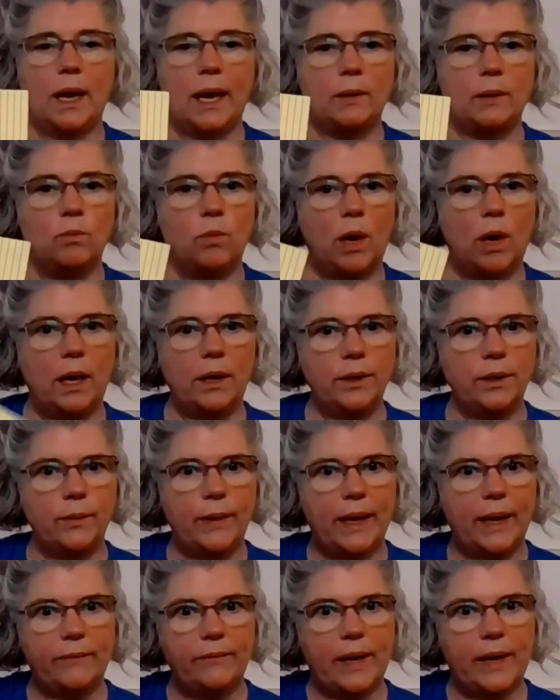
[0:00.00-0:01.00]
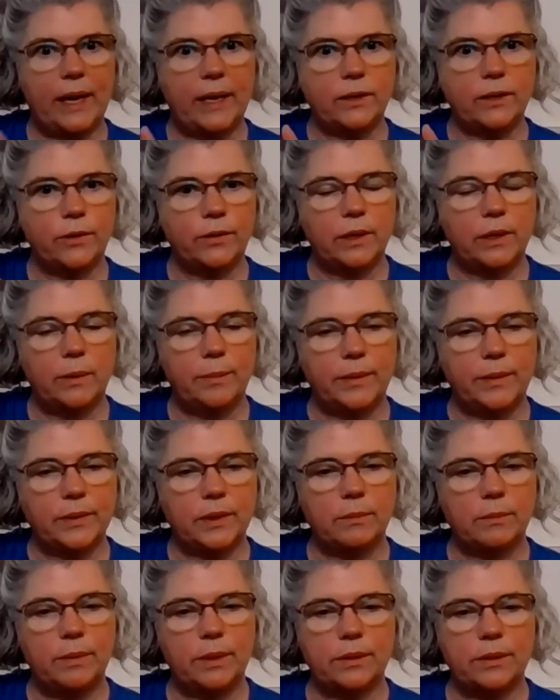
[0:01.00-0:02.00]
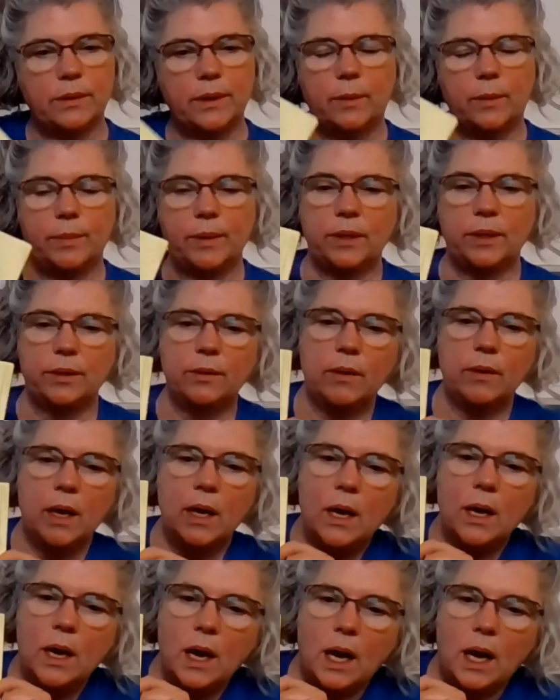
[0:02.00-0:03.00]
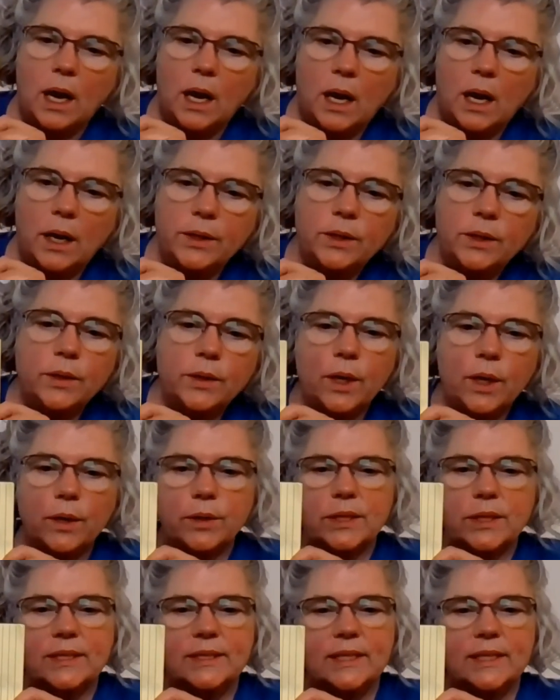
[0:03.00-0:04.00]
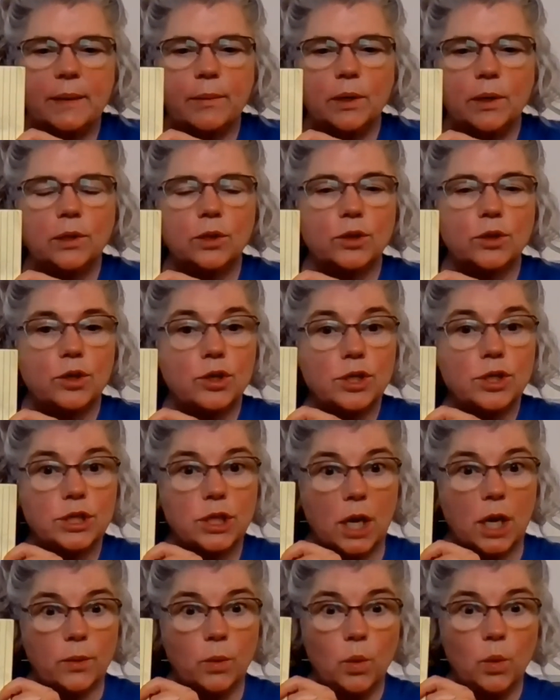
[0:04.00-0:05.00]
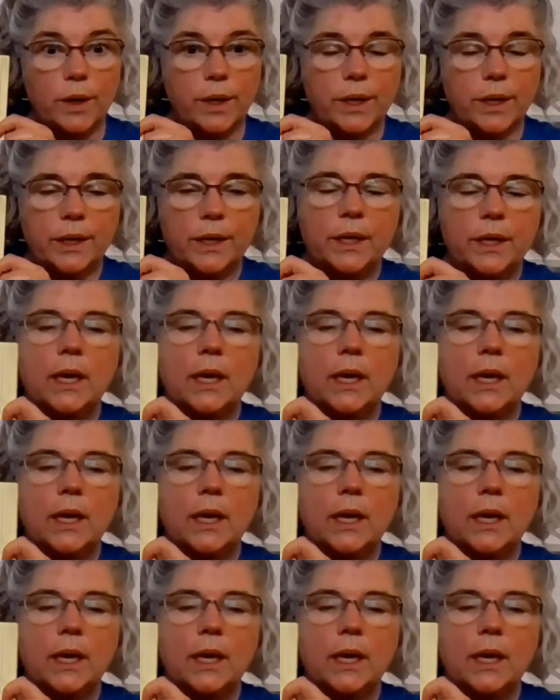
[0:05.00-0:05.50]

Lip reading: And while you have that grown up on the computer helping you, you can go to summerlearners.org.